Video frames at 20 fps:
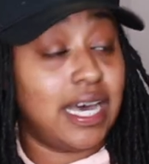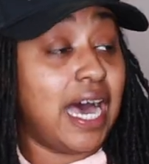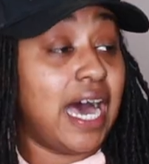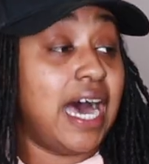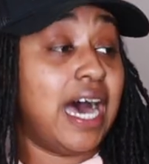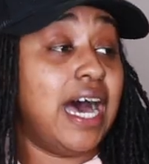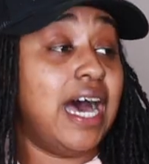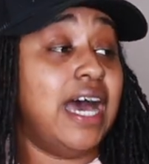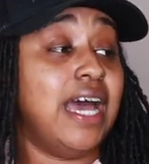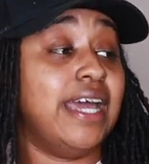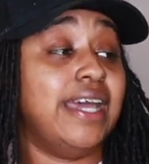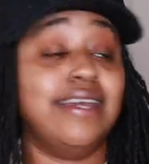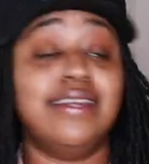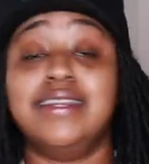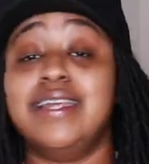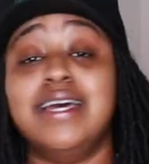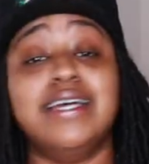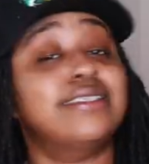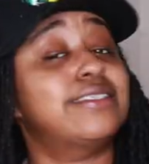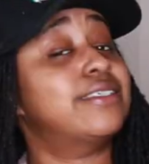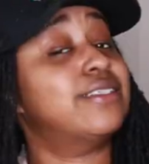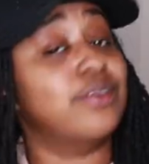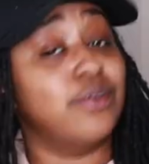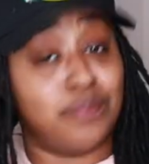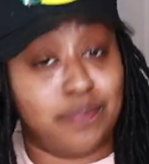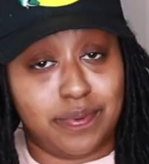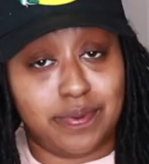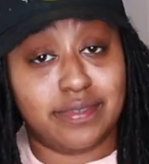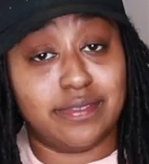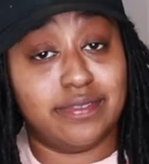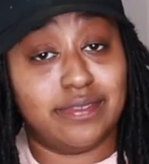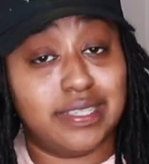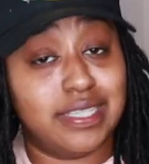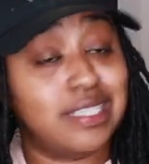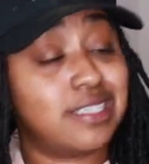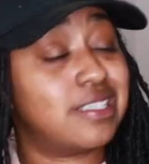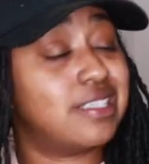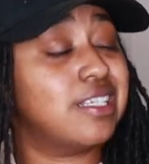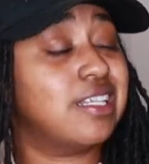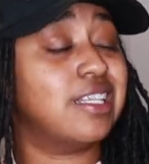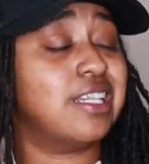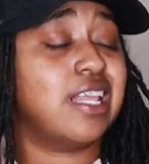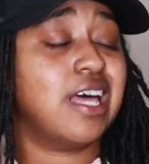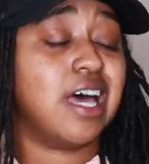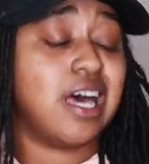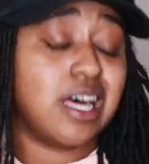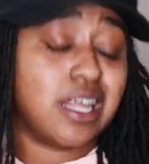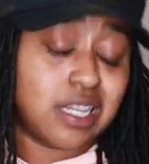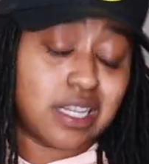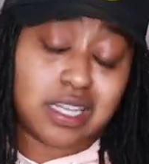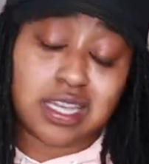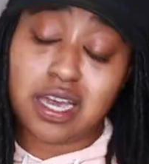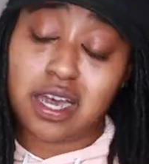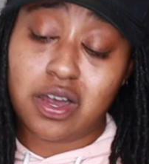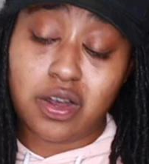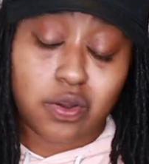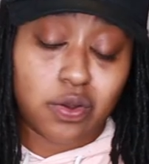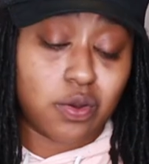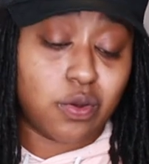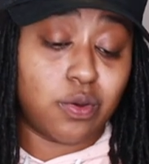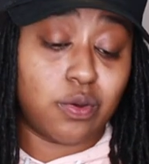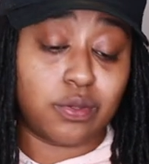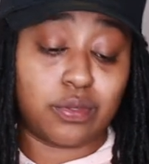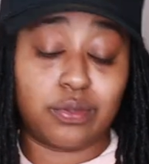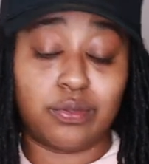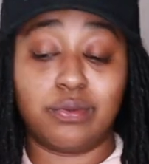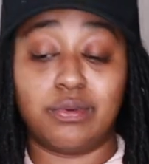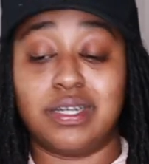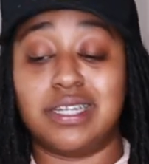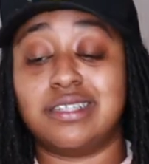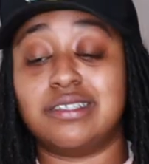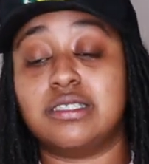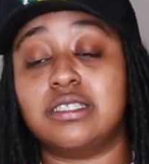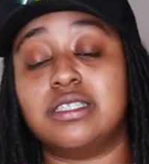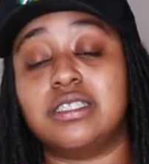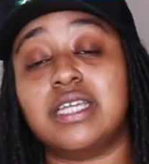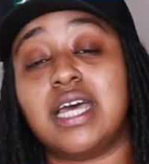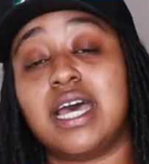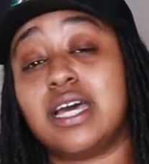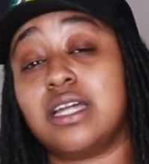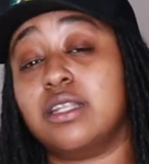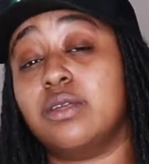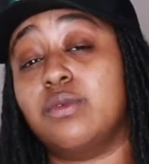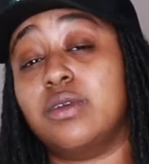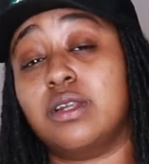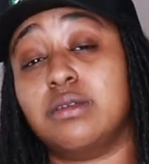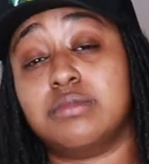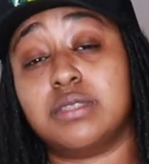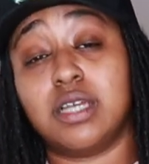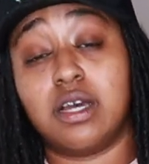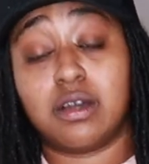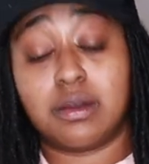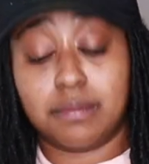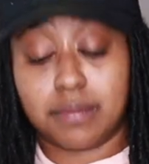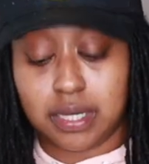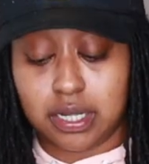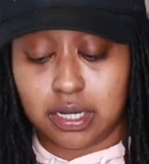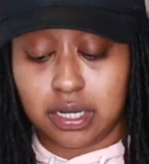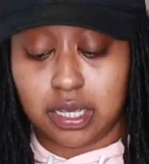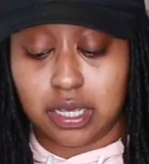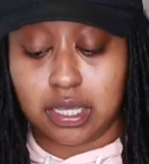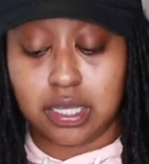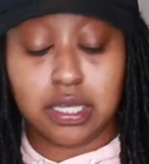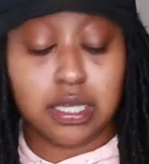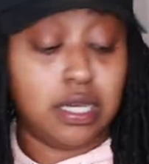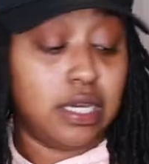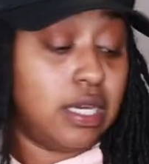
I ain't that stupid. It's a lot of y'all going through exactly what I'm talking about now.